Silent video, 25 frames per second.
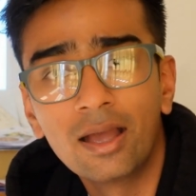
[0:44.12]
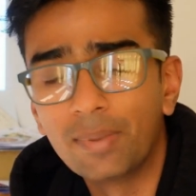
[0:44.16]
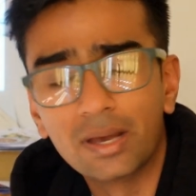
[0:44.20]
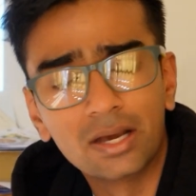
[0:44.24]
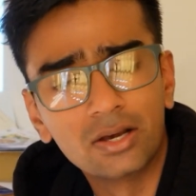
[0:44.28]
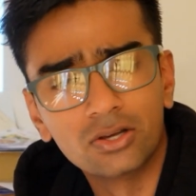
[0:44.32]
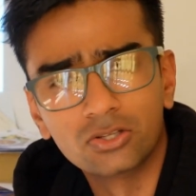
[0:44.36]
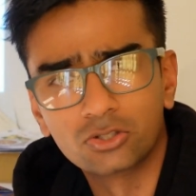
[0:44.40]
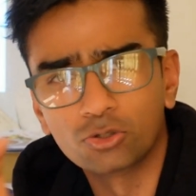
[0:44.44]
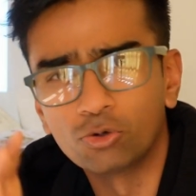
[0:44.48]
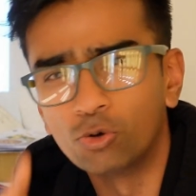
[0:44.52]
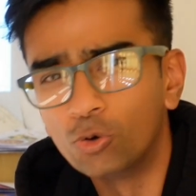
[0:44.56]

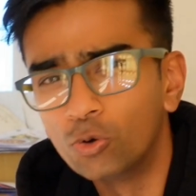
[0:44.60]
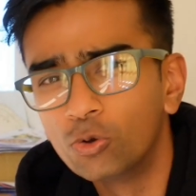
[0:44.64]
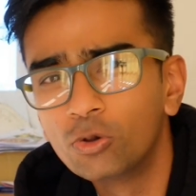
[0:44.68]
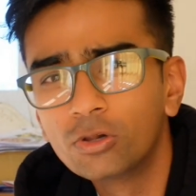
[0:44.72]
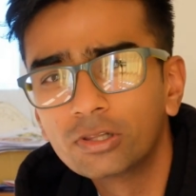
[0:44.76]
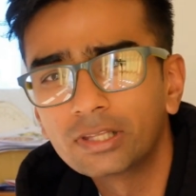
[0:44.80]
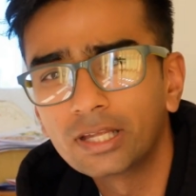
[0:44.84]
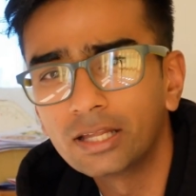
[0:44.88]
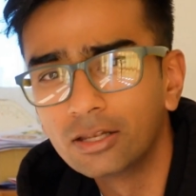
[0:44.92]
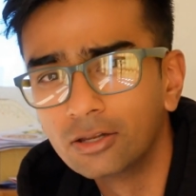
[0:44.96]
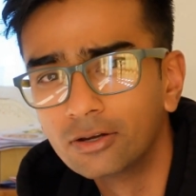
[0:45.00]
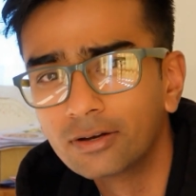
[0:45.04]
because
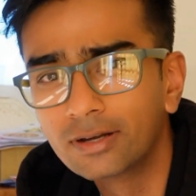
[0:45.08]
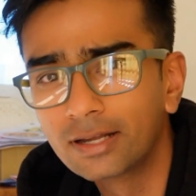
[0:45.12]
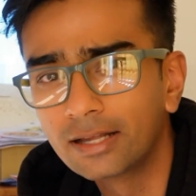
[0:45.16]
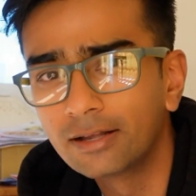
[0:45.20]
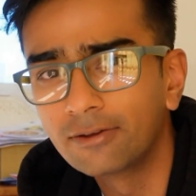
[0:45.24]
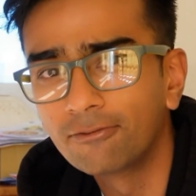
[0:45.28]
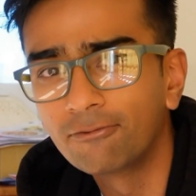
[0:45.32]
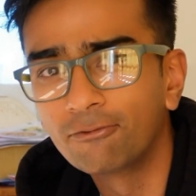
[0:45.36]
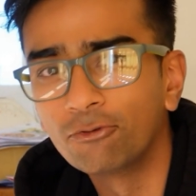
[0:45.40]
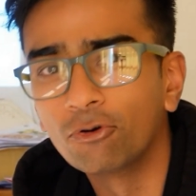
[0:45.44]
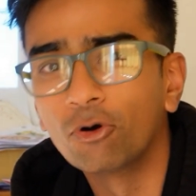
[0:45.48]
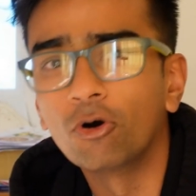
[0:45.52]
all they're
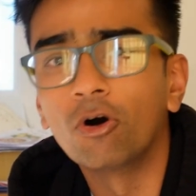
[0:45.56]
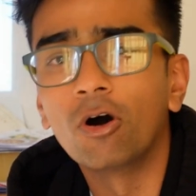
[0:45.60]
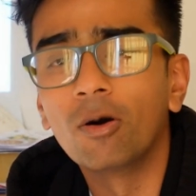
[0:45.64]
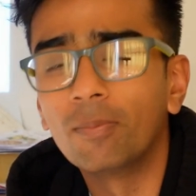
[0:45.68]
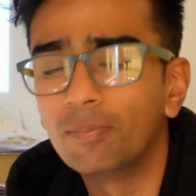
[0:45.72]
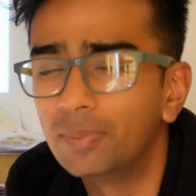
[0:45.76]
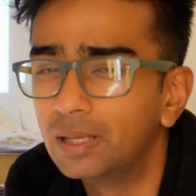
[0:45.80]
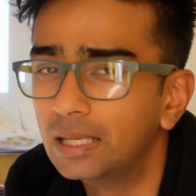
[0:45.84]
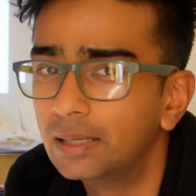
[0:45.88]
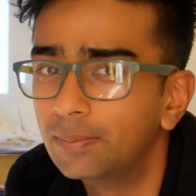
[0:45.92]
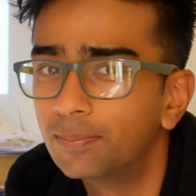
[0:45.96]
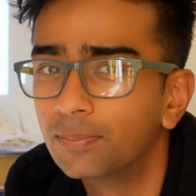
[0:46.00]
looking for are
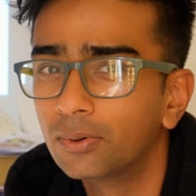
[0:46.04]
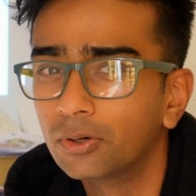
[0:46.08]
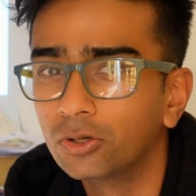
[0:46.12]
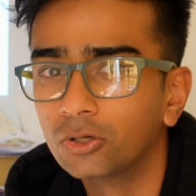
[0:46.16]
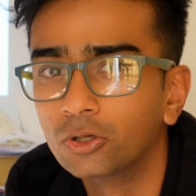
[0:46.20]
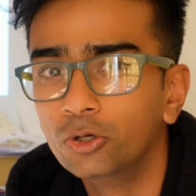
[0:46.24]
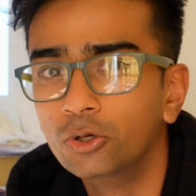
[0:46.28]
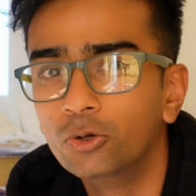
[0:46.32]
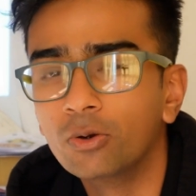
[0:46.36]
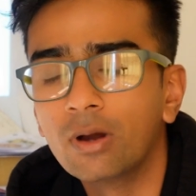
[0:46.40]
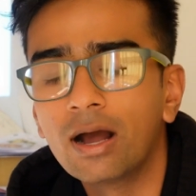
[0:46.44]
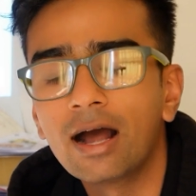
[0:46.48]
people
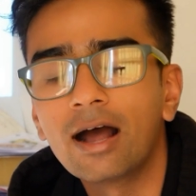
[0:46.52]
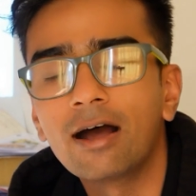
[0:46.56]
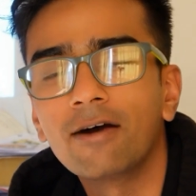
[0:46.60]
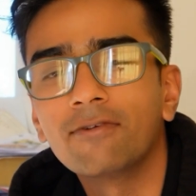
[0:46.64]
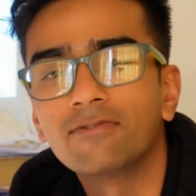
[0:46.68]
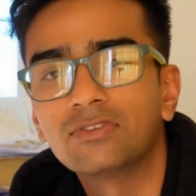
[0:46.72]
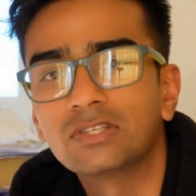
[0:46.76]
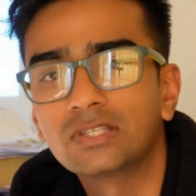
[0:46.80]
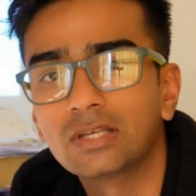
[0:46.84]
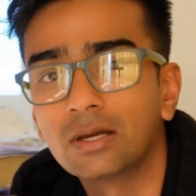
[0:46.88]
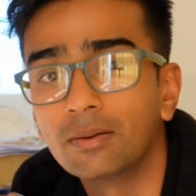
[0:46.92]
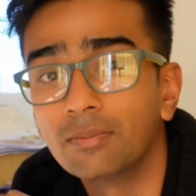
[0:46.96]
who
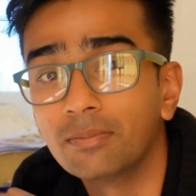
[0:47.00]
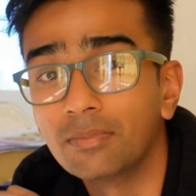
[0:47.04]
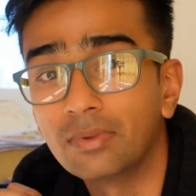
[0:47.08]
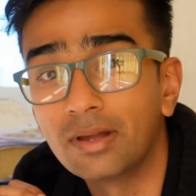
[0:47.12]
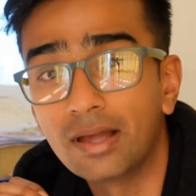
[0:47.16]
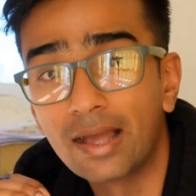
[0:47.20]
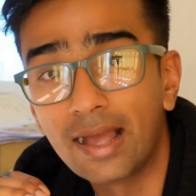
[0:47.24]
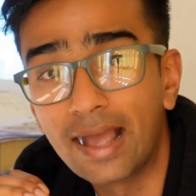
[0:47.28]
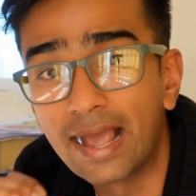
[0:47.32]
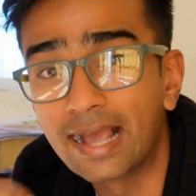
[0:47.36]
have some